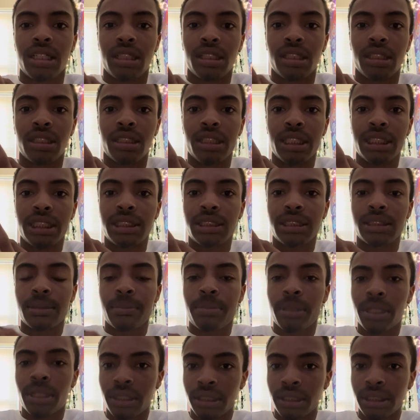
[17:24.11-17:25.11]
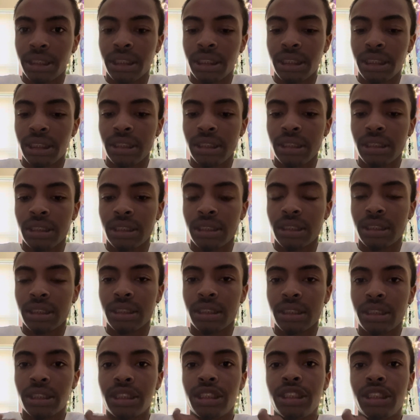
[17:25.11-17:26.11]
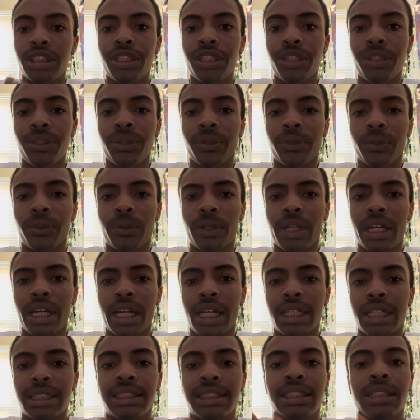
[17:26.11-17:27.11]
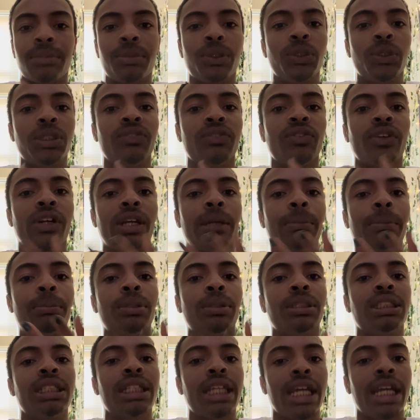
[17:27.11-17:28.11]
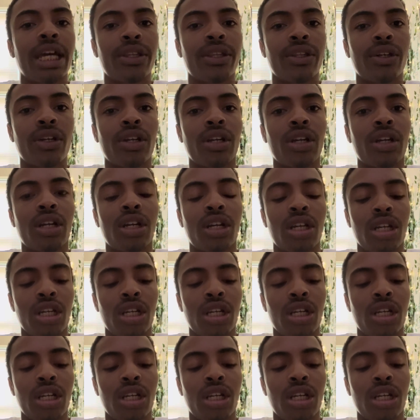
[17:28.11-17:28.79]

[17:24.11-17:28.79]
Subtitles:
this person could see you as someone who's very put together,